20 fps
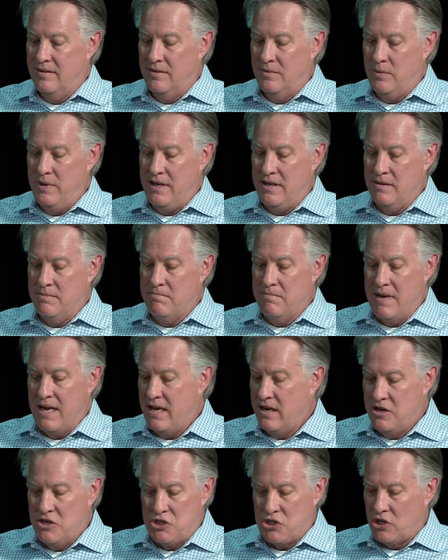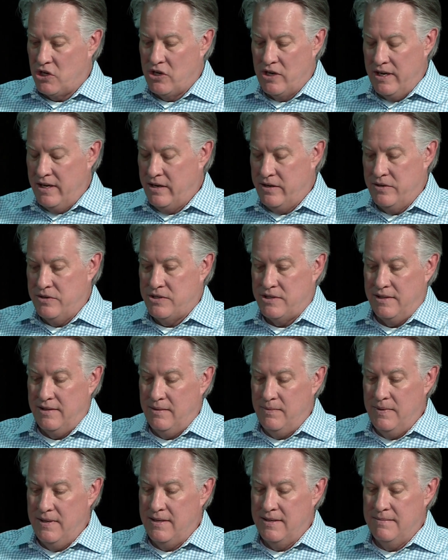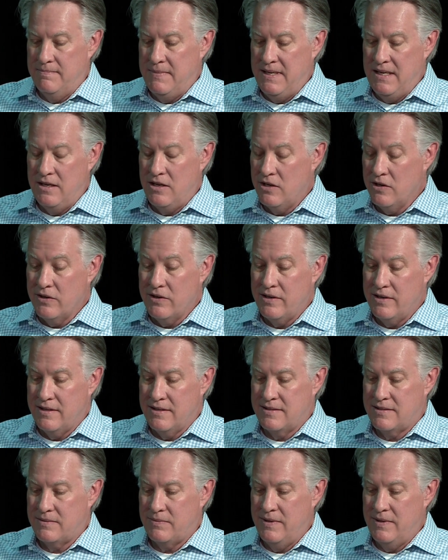We can manage our energy. We can be curious.